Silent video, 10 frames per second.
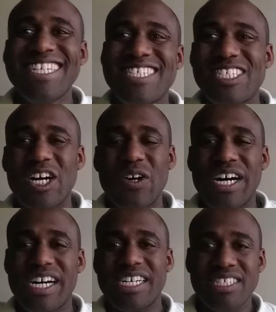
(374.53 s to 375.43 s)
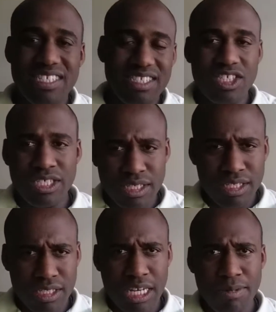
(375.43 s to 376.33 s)
So
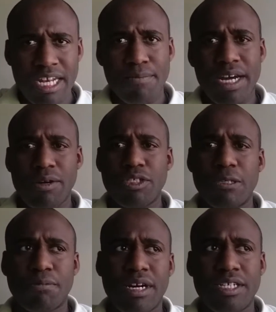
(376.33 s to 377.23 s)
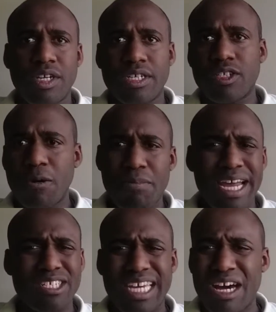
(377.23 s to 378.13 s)
just keep that in mind with your projects. Go
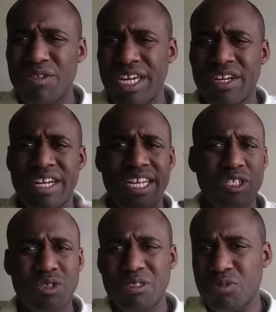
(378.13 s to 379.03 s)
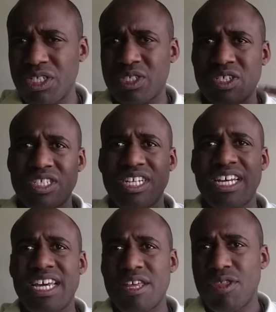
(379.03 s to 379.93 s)
back, scour the internet, do some research.
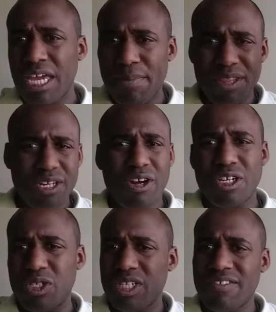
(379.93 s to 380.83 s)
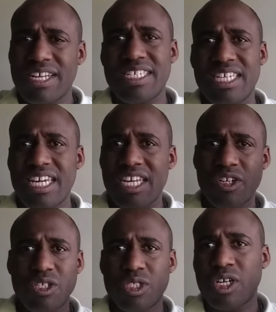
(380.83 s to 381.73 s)
Think about the cars you loved as a kid
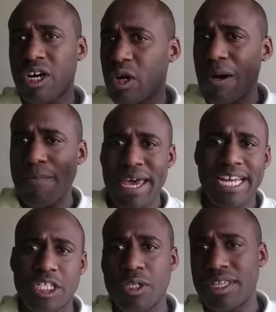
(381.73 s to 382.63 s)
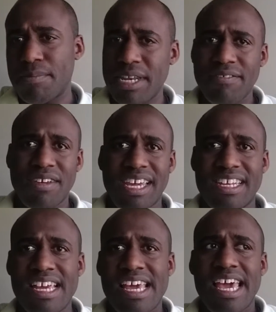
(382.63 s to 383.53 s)
or you saw going past you in the
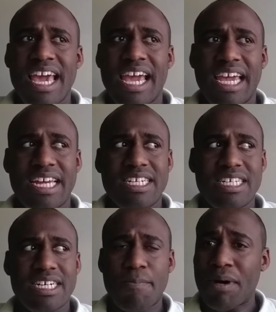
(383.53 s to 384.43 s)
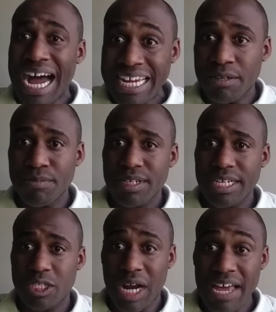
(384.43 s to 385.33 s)
minivan, and buy them
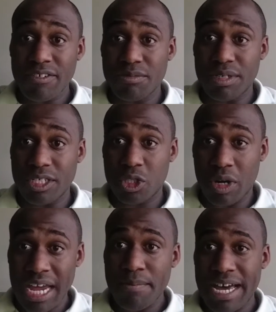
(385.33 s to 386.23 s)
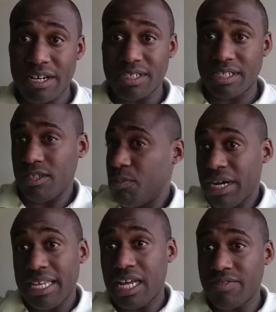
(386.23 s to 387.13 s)
and drive them and try them out, and you
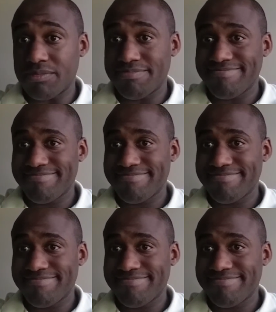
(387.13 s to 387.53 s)
might love them.